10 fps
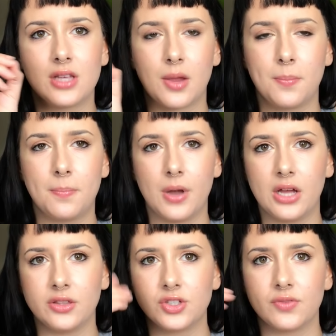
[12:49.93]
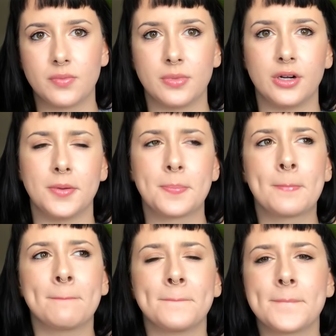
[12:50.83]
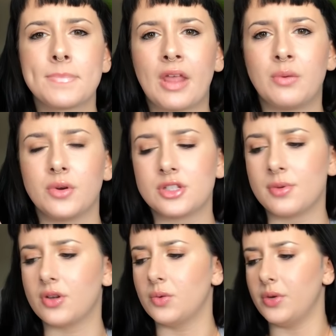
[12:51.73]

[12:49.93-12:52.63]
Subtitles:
like buying the shit from her. We were smoking